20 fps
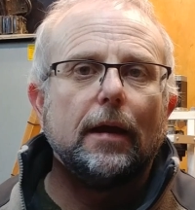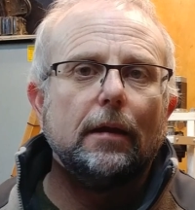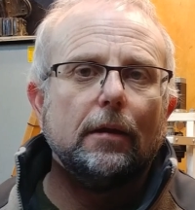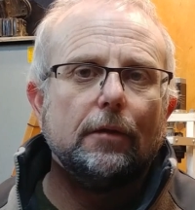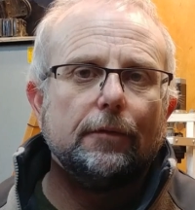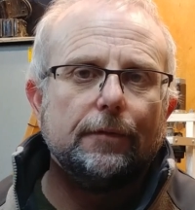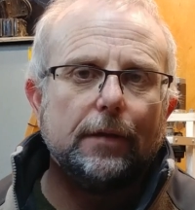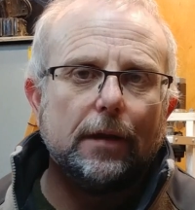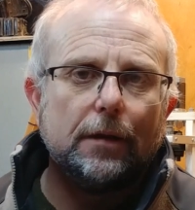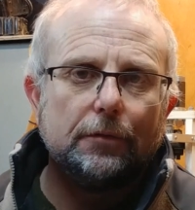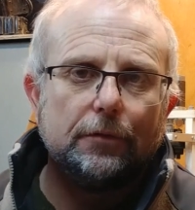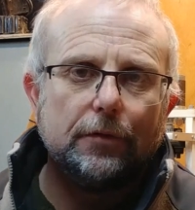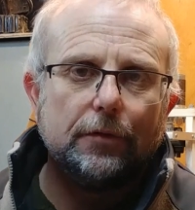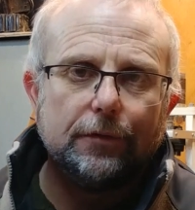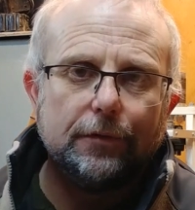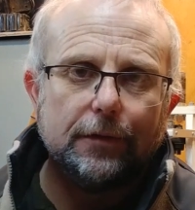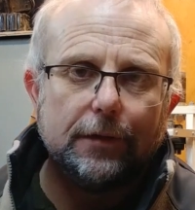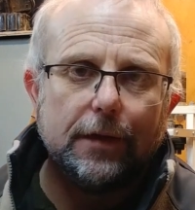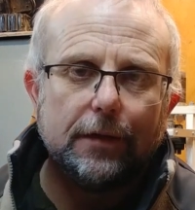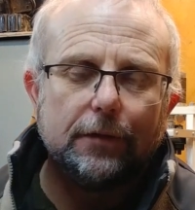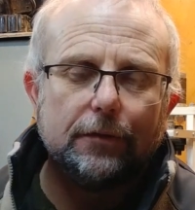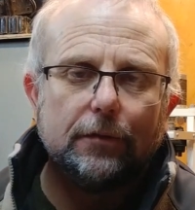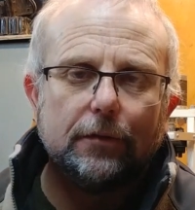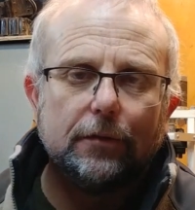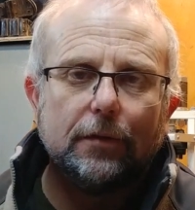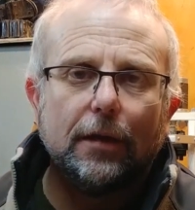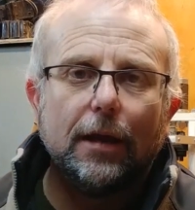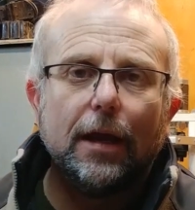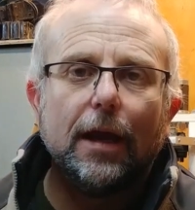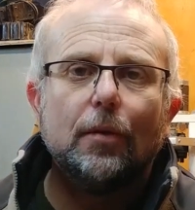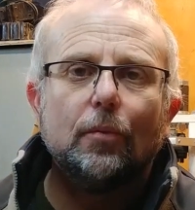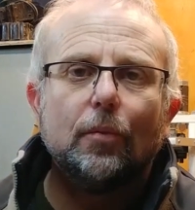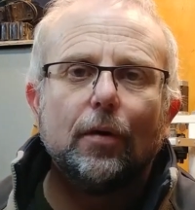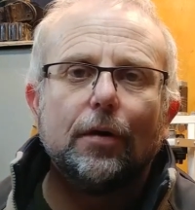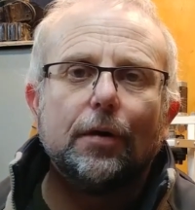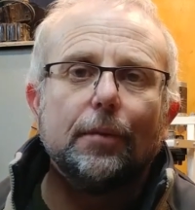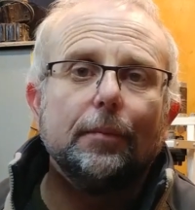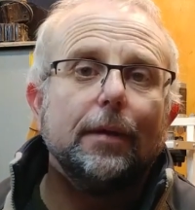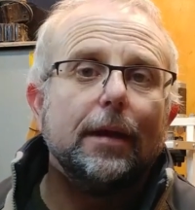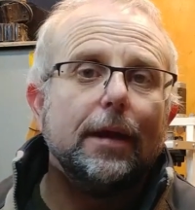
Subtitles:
fellow CNCnutz and welcome.